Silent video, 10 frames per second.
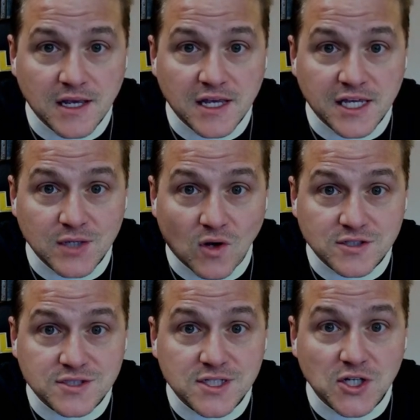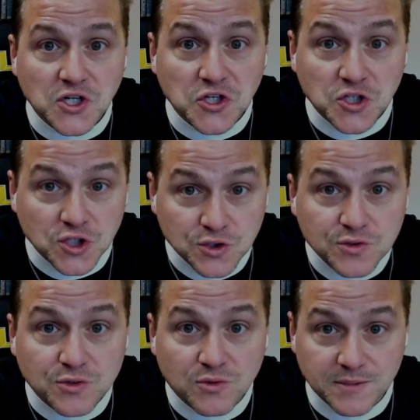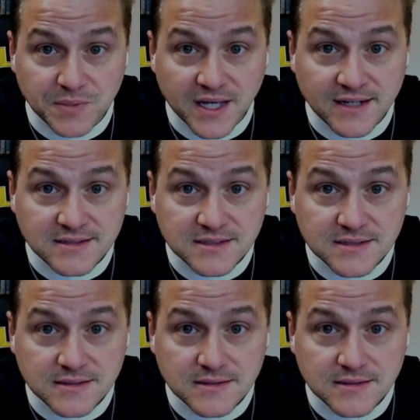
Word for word: He wants you to repent.